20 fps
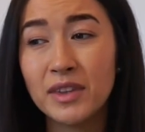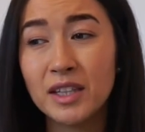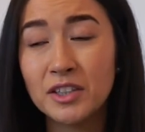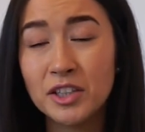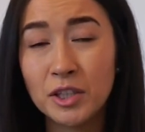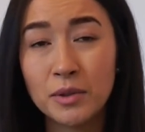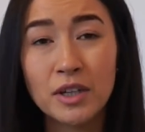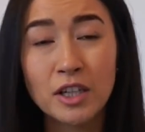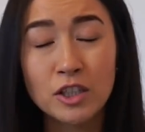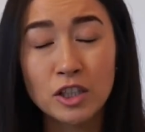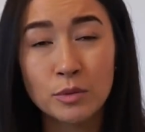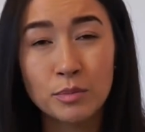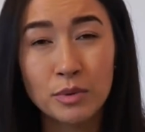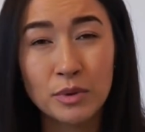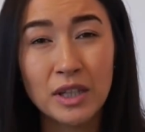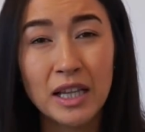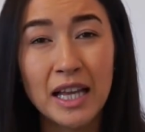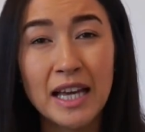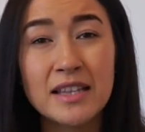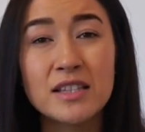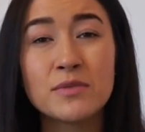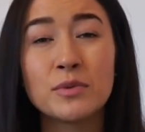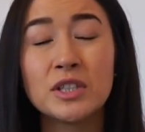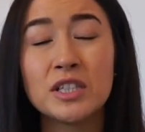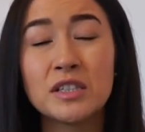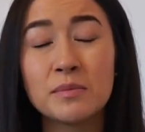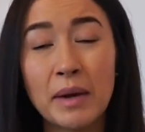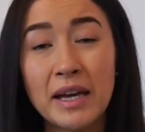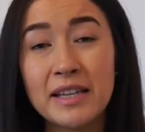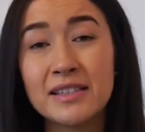doing a double cleanse, which
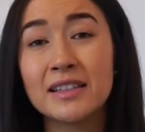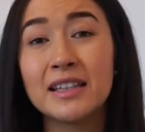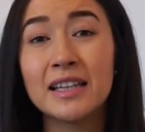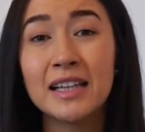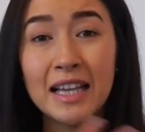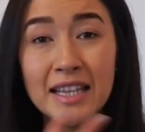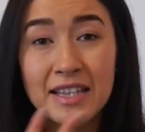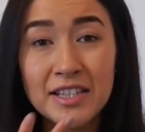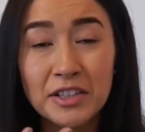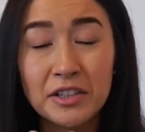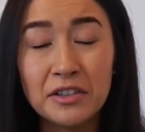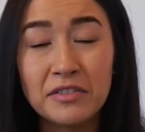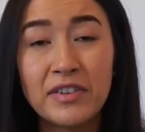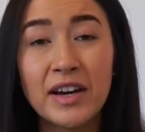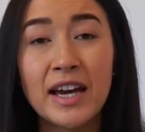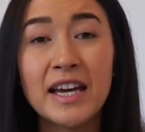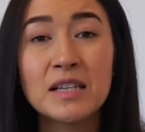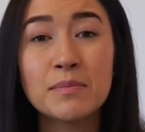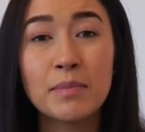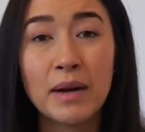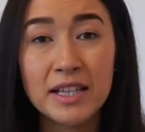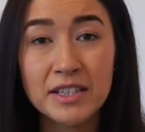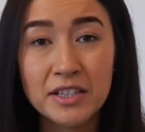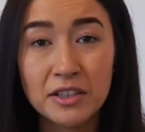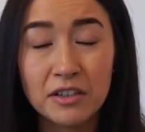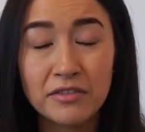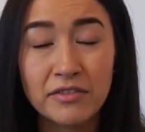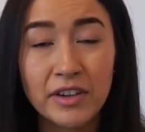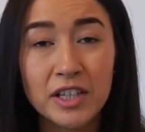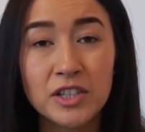is basically cleansing your face, patting
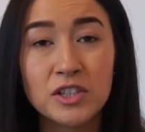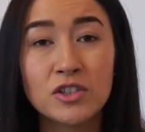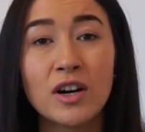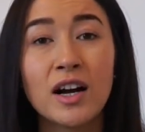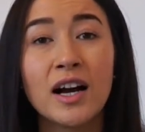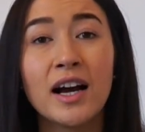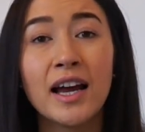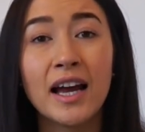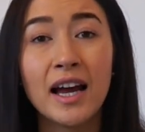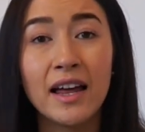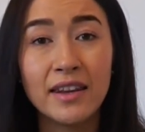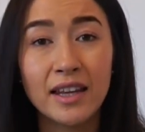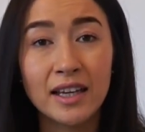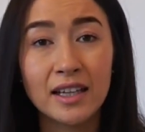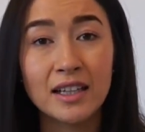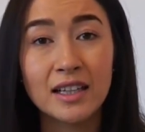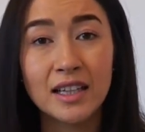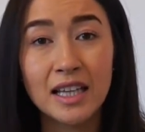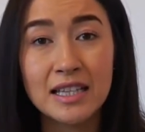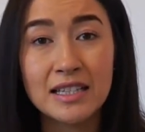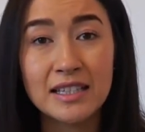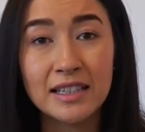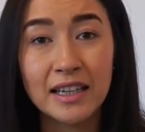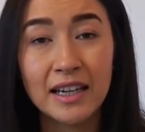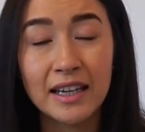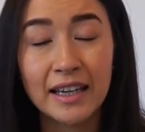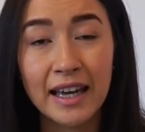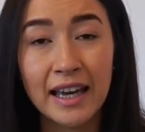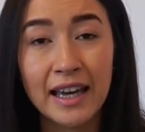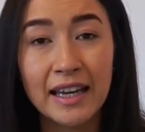your face dry, and then cleansing
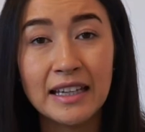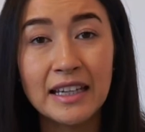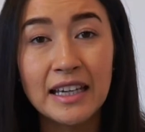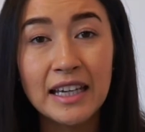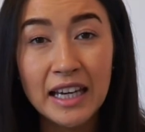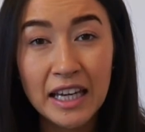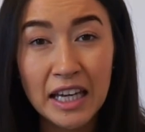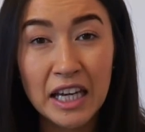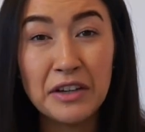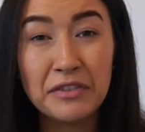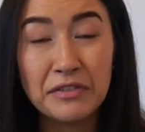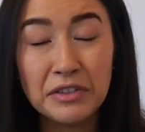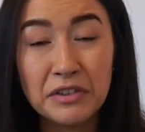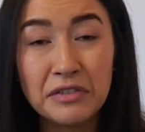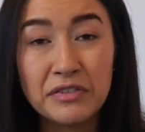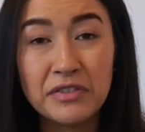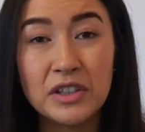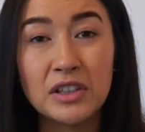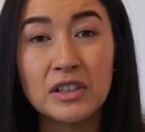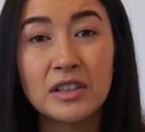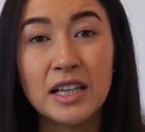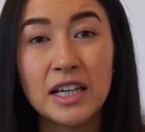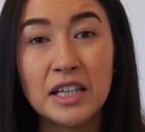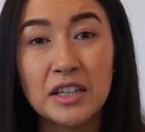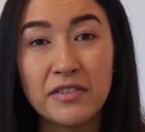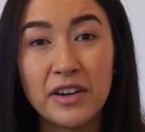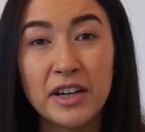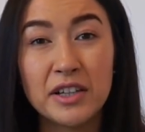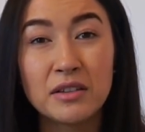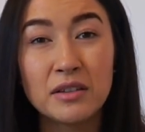it again if you feel like
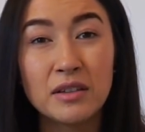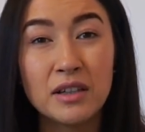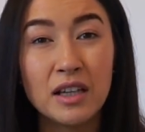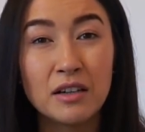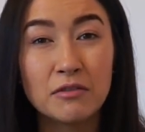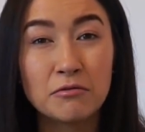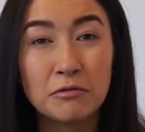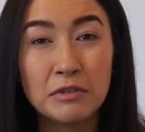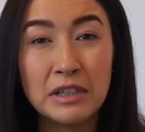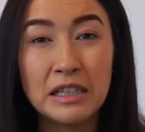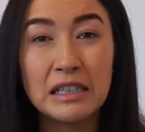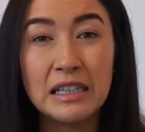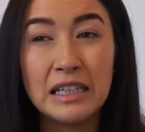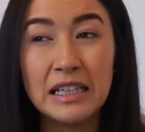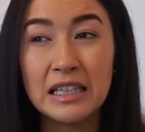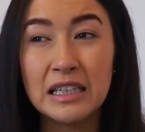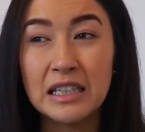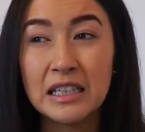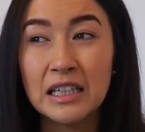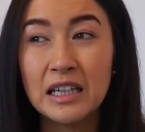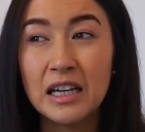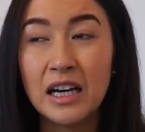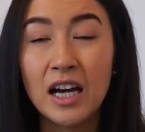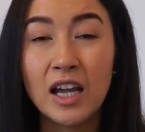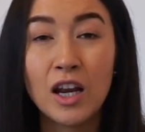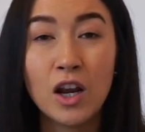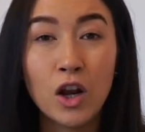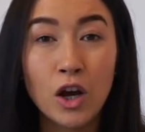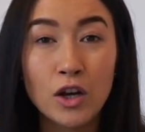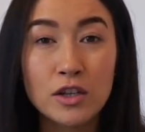you've had a
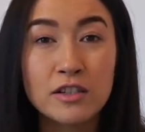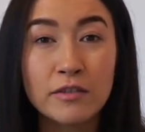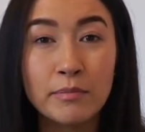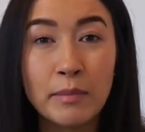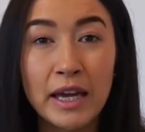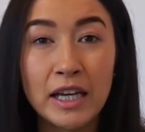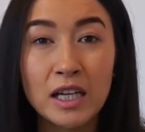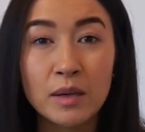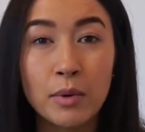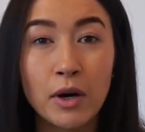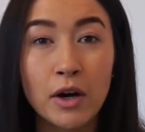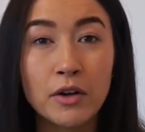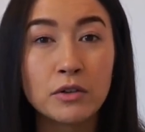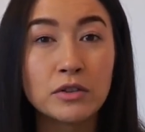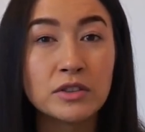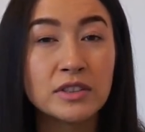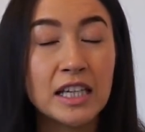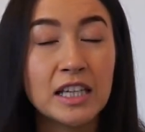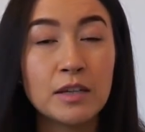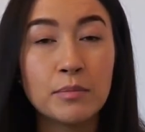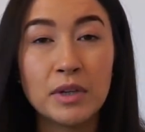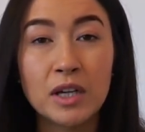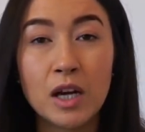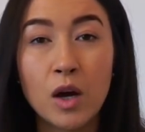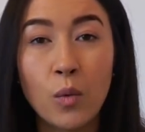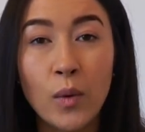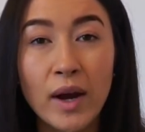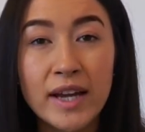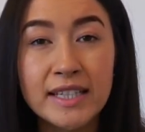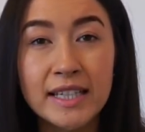lot of makeup on, or say you've been at
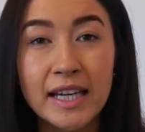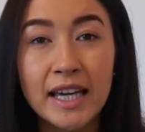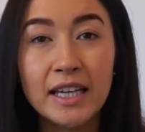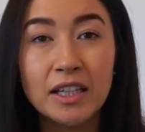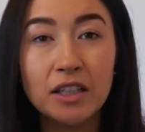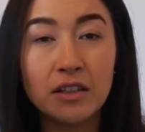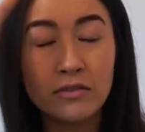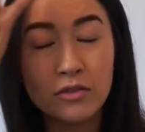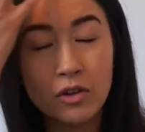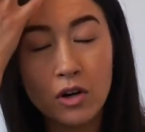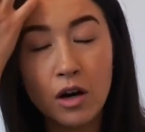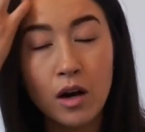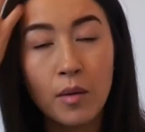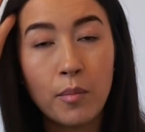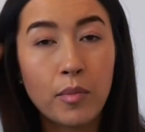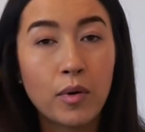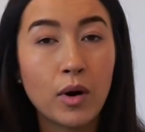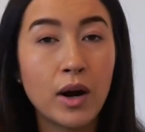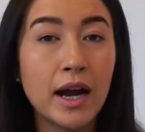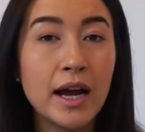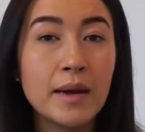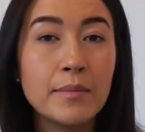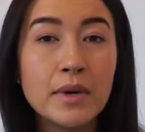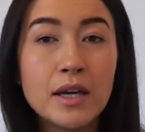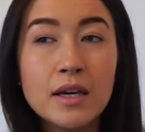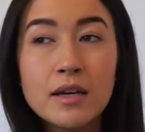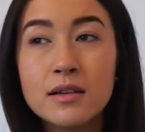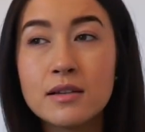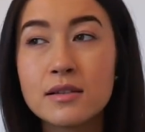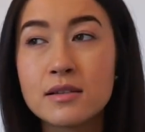a wedding, you've got
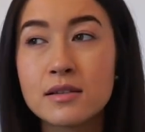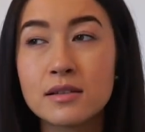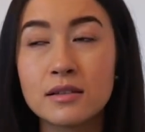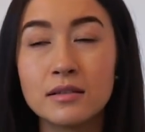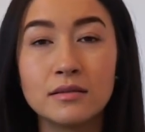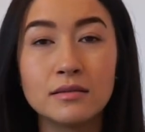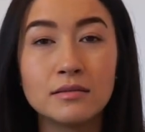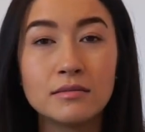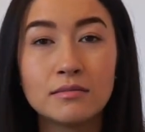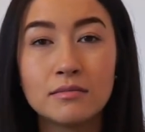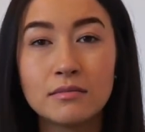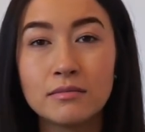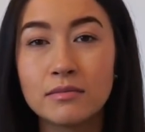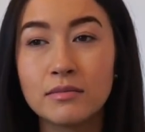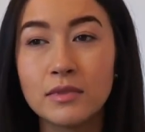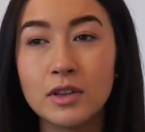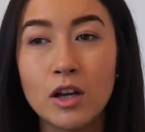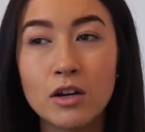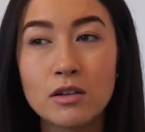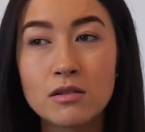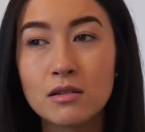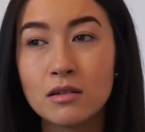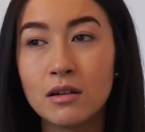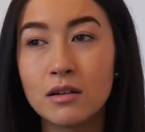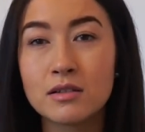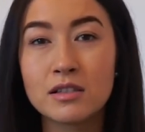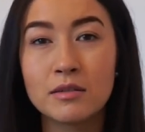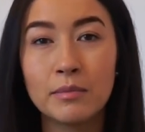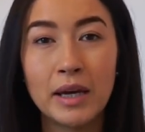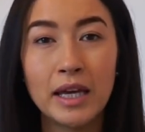primers and lots
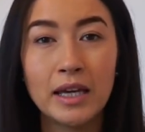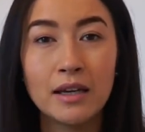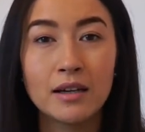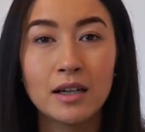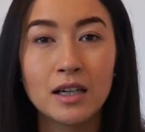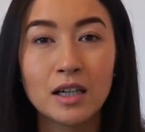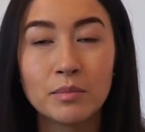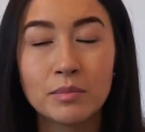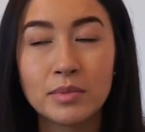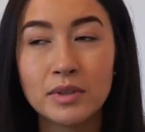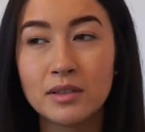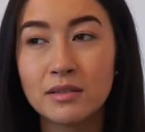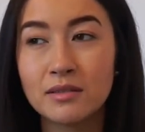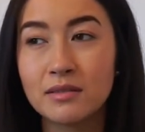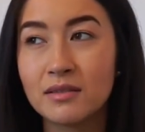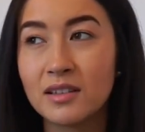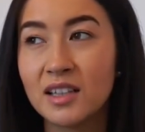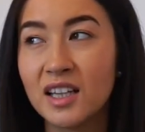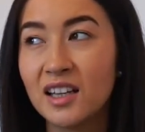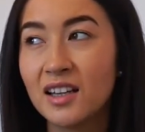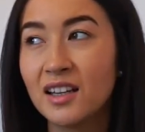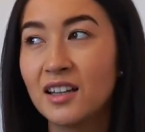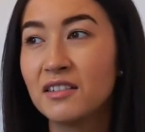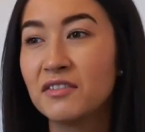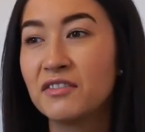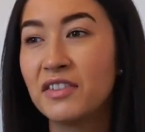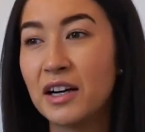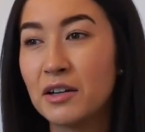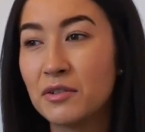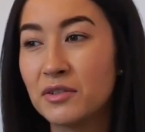of makeup and
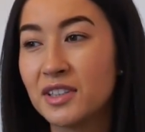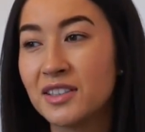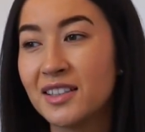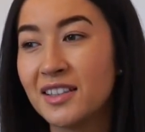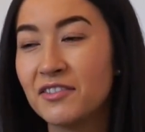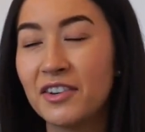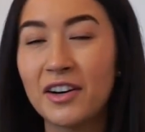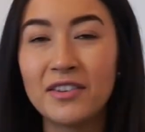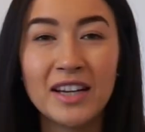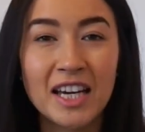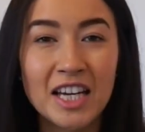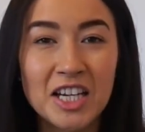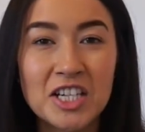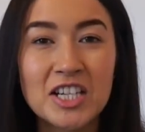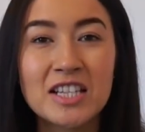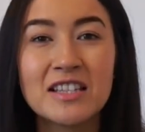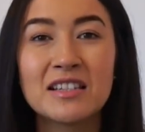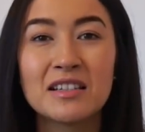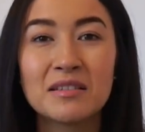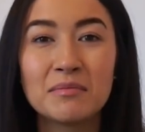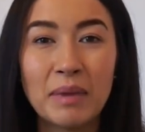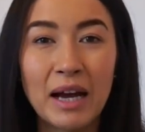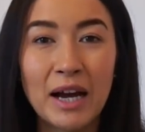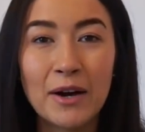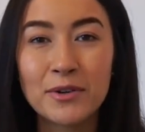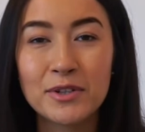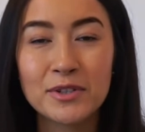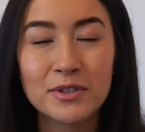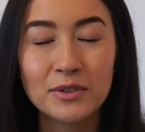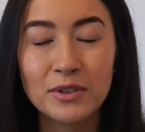foundations and
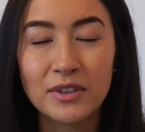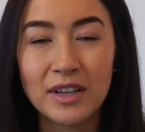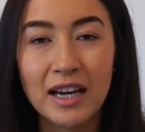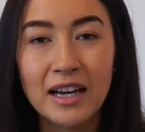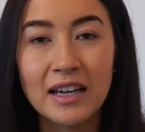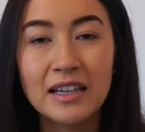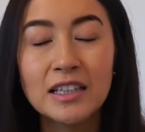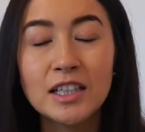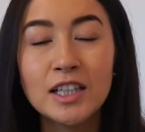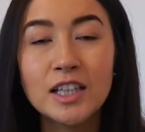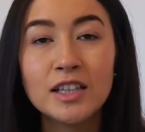powders and all that.